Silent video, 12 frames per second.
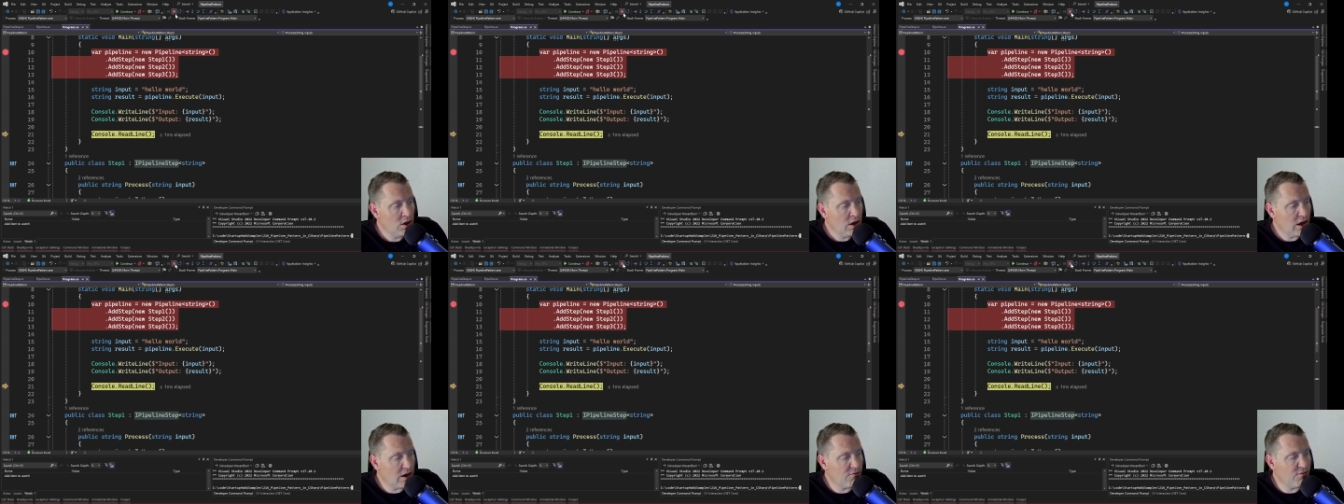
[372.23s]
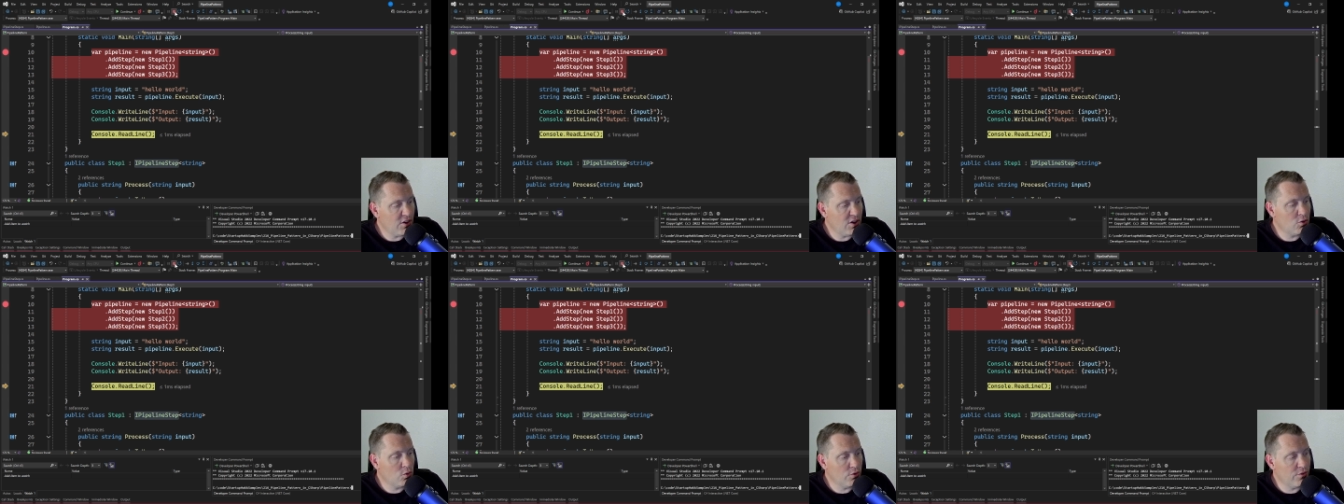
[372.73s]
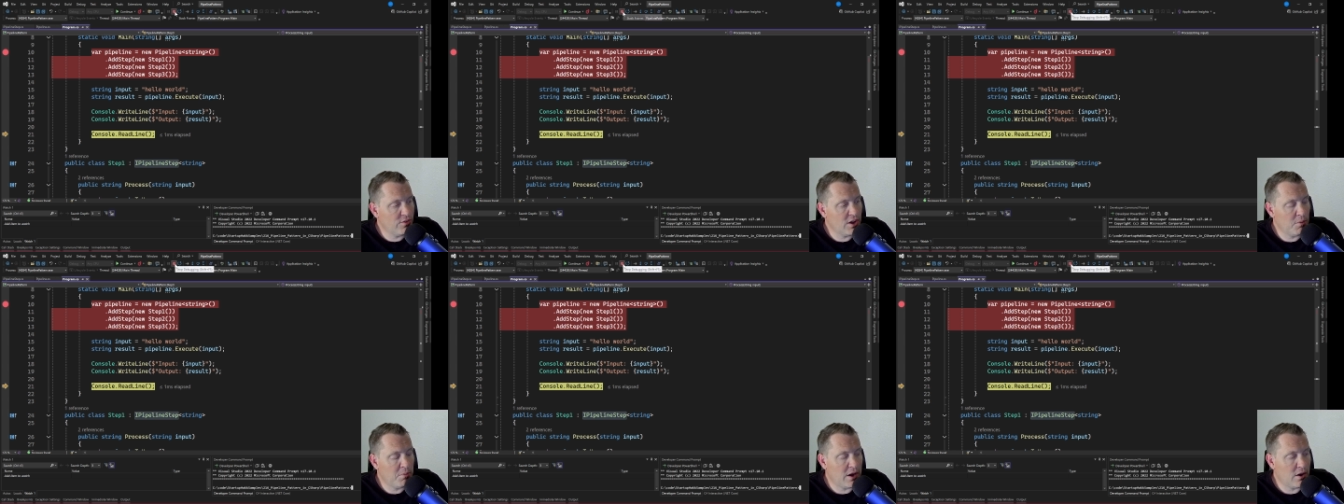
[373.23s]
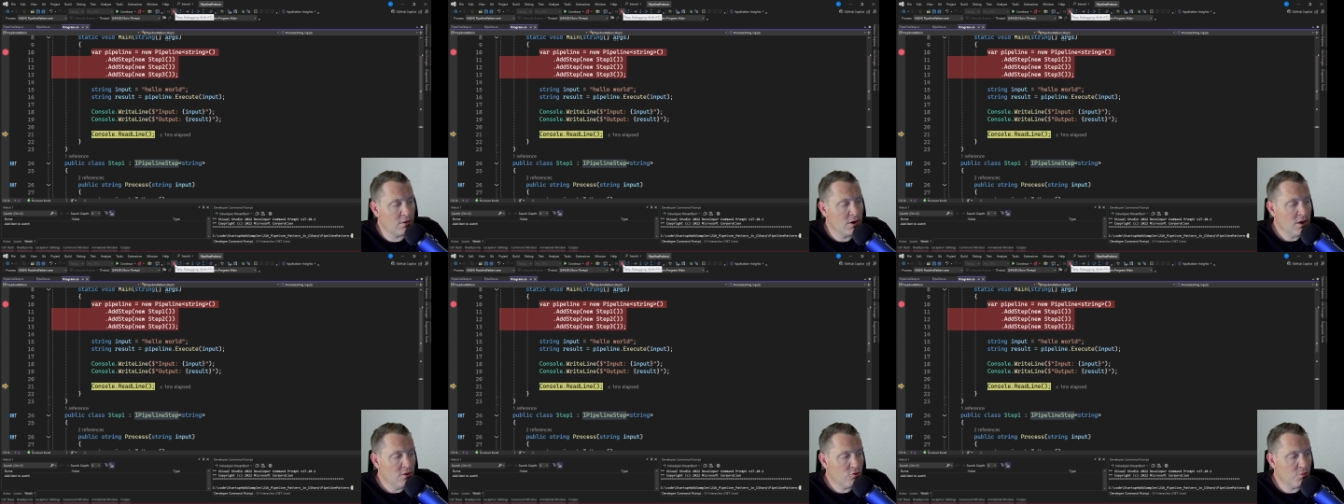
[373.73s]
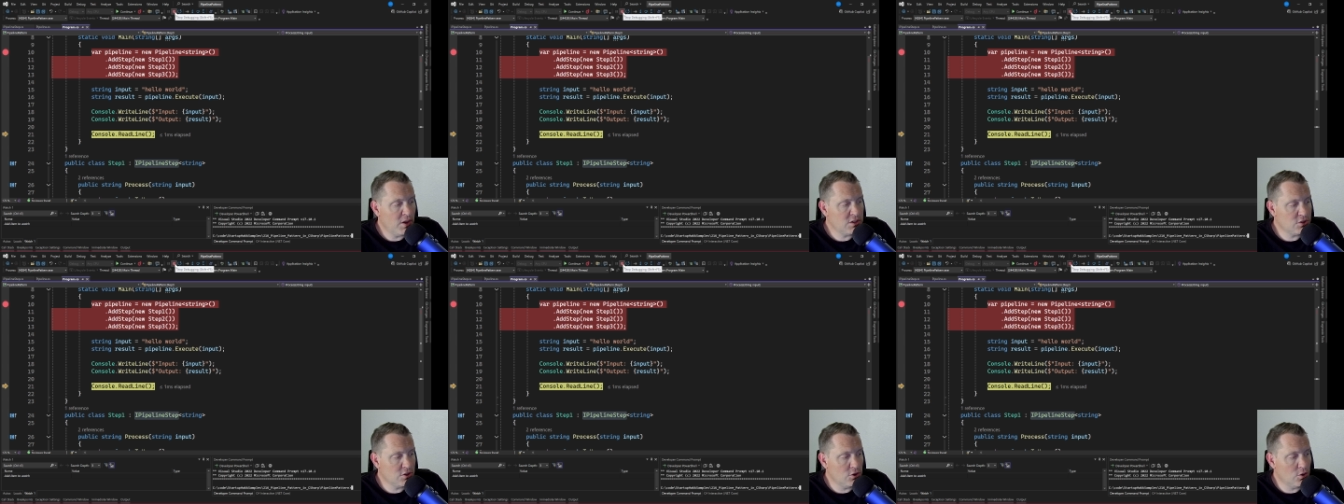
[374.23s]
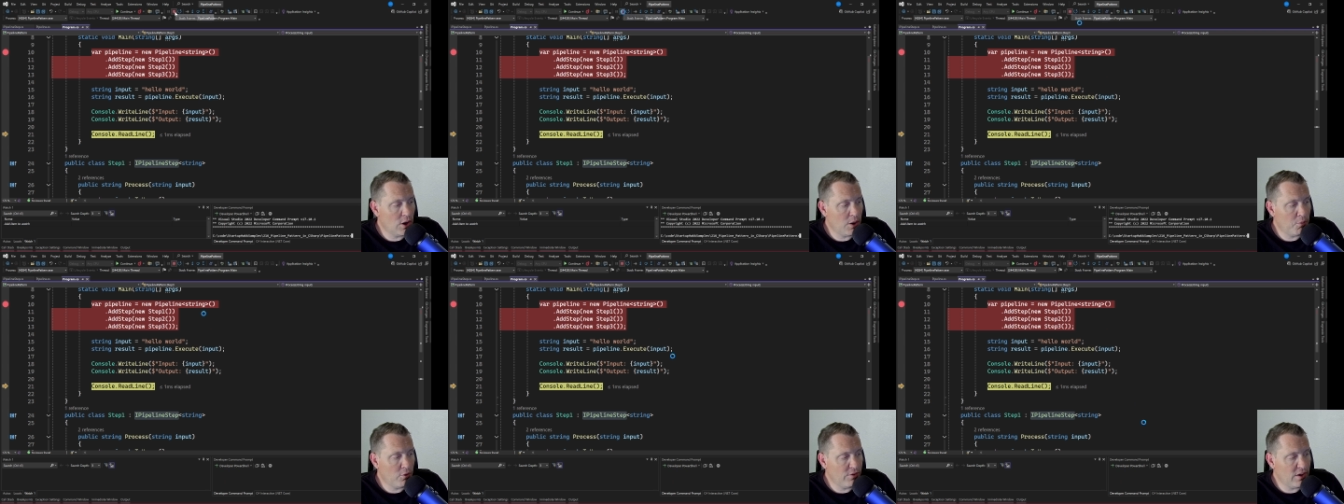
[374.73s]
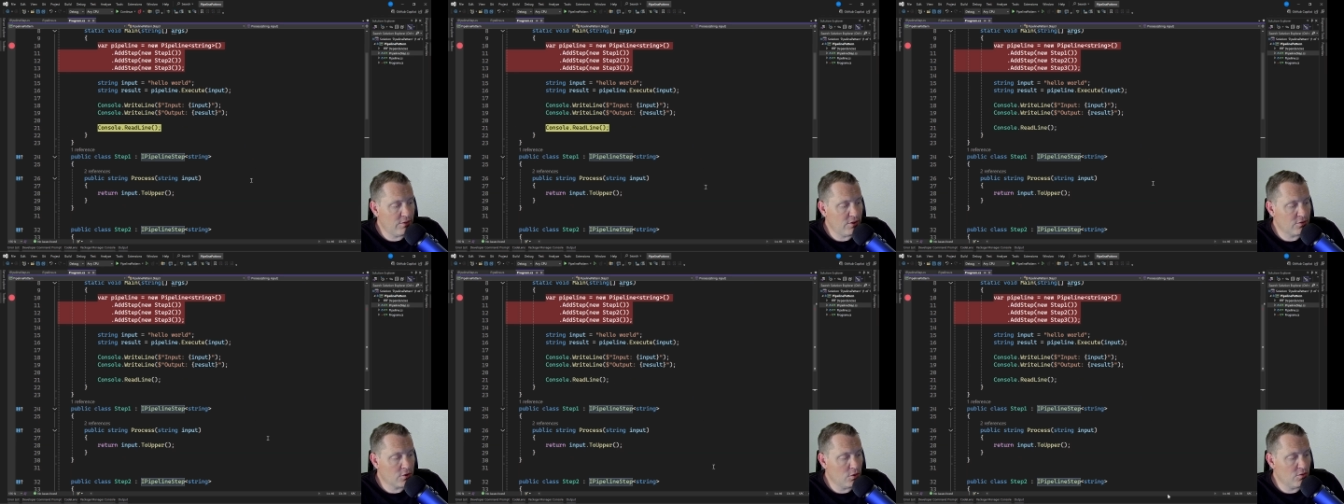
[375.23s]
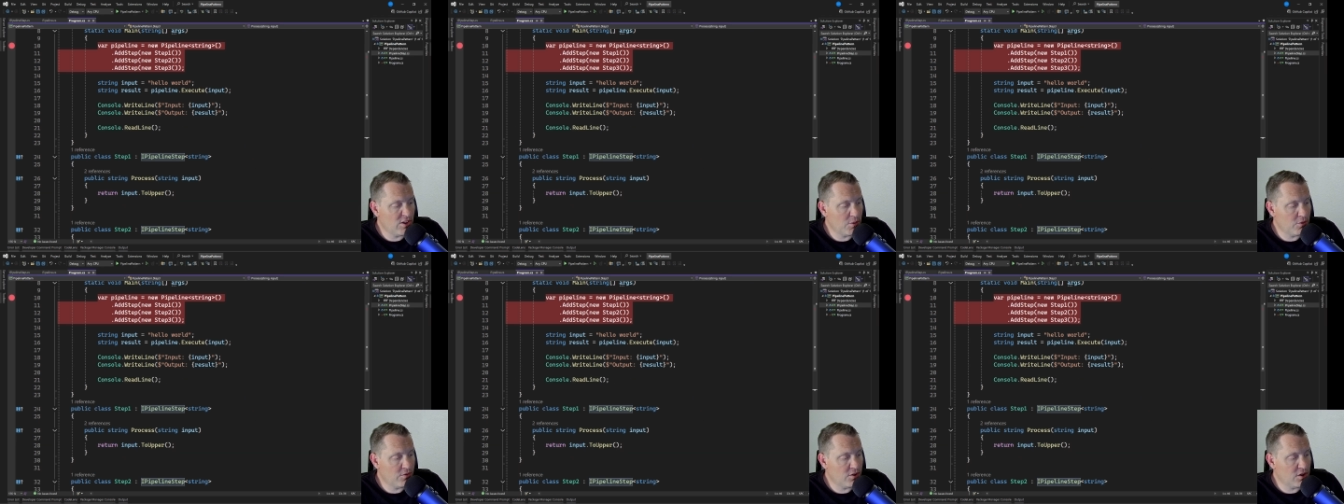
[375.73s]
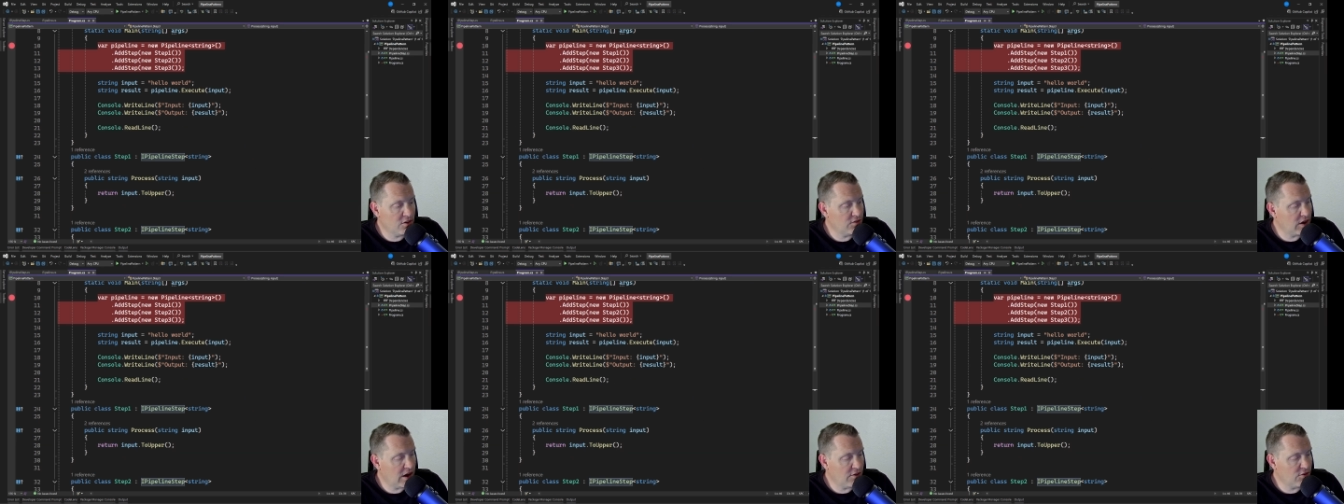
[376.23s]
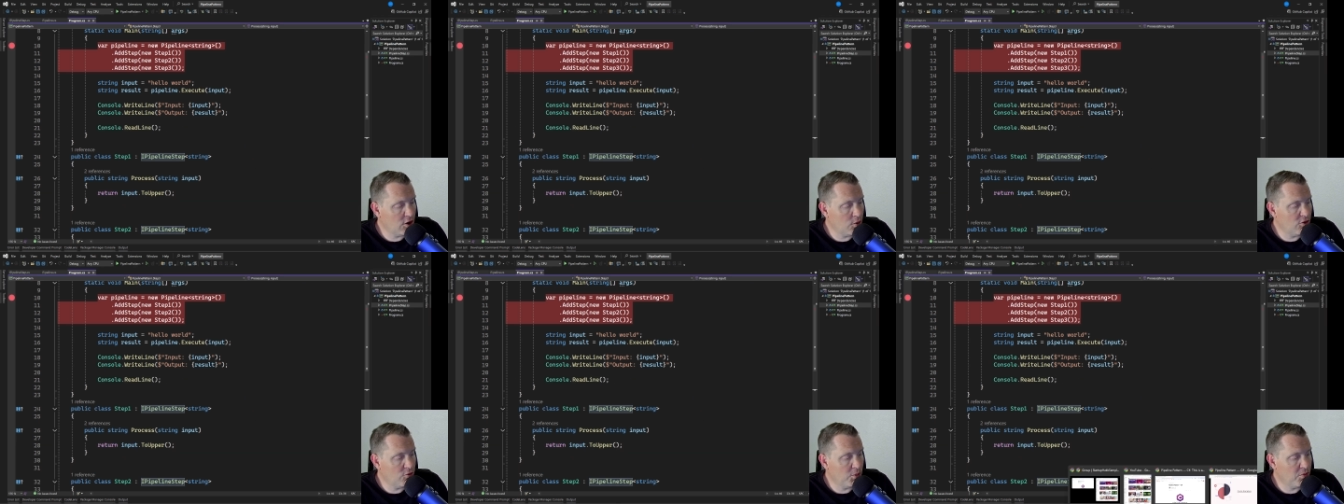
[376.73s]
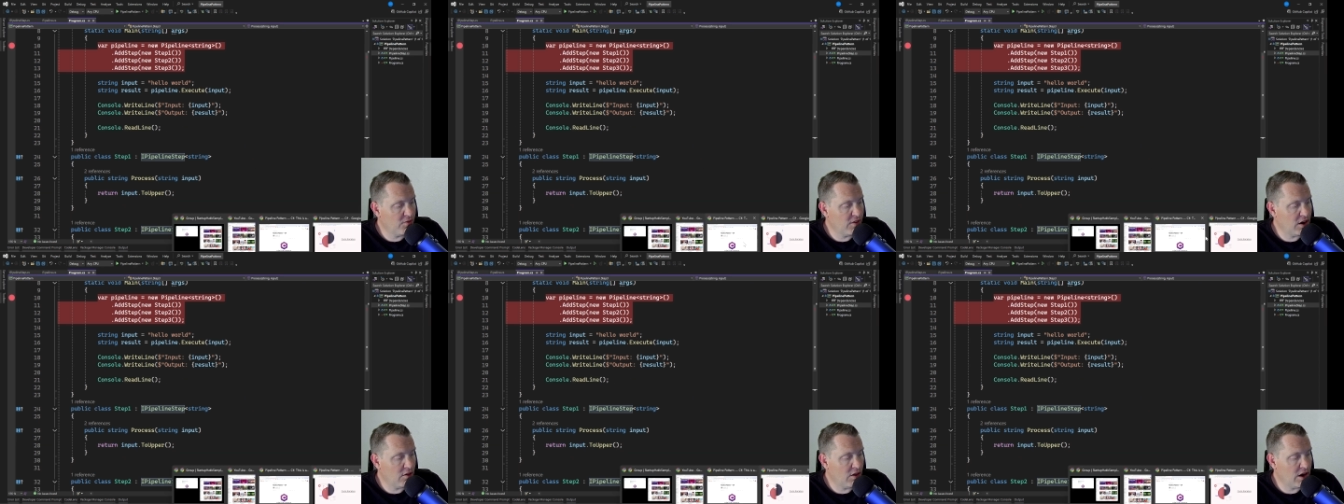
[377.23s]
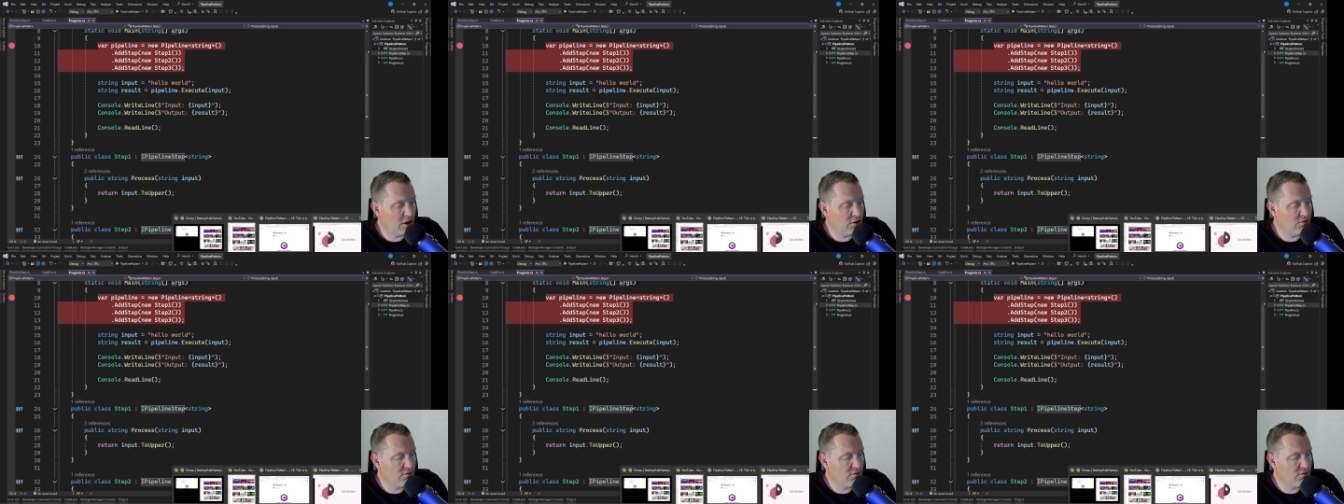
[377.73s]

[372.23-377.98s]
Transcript: and a very cool design pattern. So make sure you uh, pull down these code samples here because, as always, we provide a lot of good